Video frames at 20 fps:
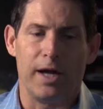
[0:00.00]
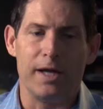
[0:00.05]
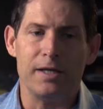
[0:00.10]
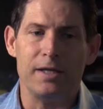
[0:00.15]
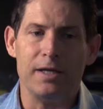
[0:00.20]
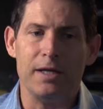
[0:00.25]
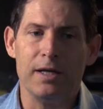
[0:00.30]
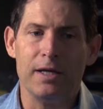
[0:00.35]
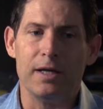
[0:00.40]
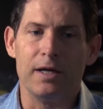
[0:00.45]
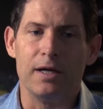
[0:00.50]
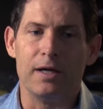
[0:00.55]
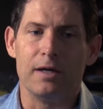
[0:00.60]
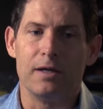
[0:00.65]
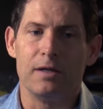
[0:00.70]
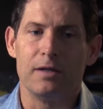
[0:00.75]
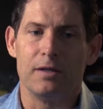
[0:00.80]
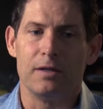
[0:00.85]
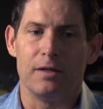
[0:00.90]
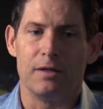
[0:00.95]

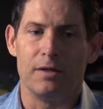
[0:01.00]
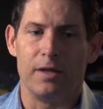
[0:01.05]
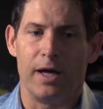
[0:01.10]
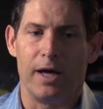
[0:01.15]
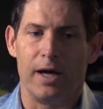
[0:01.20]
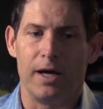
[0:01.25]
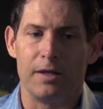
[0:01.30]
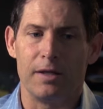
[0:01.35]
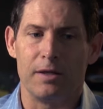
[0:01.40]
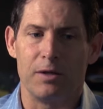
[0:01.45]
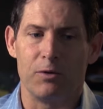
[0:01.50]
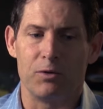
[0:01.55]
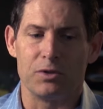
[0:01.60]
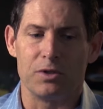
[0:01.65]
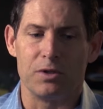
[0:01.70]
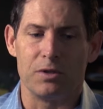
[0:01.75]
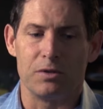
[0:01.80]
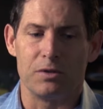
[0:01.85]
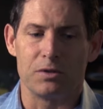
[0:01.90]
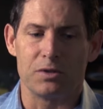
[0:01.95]
idea that there
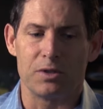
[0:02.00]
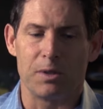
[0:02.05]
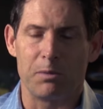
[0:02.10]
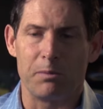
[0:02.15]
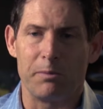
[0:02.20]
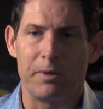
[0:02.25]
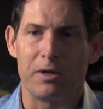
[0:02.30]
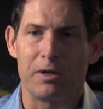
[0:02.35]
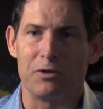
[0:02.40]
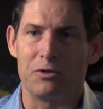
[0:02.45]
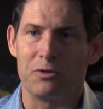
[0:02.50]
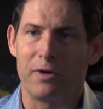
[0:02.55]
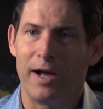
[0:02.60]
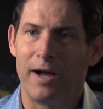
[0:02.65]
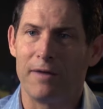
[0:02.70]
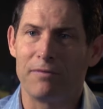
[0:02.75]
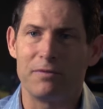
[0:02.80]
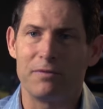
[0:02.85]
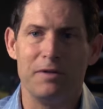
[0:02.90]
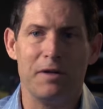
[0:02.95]
was a supplemental
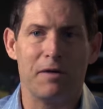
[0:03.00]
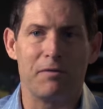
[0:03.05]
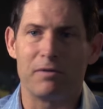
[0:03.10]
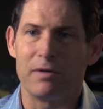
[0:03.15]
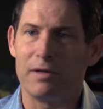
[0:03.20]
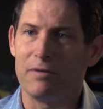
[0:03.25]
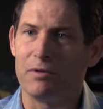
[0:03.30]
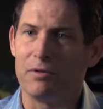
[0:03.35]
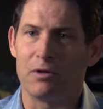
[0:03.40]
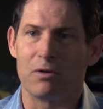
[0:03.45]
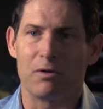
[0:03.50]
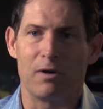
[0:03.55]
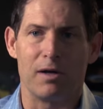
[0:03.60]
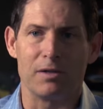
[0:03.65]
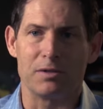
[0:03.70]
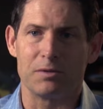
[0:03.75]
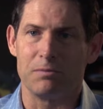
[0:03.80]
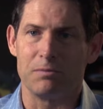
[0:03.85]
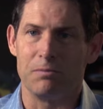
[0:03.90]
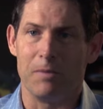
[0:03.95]
draft never even
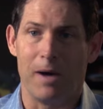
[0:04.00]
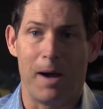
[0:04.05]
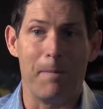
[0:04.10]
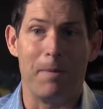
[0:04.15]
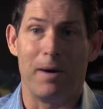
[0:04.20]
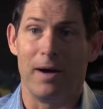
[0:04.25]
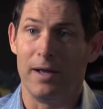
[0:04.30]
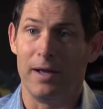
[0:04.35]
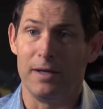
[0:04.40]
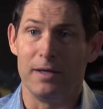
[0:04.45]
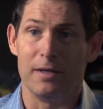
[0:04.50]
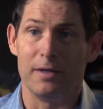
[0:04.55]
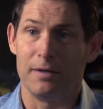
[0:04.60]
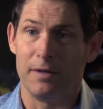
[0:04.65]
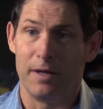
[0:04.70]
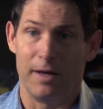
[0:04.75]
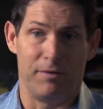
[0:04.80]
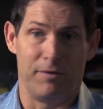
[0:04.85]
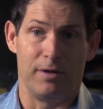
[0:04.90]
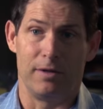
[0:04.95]
crossed my mind,
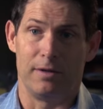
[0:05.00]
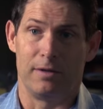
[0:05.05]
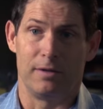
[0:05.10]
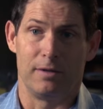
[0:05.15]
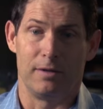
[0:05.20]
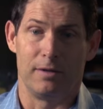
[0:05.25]
ever.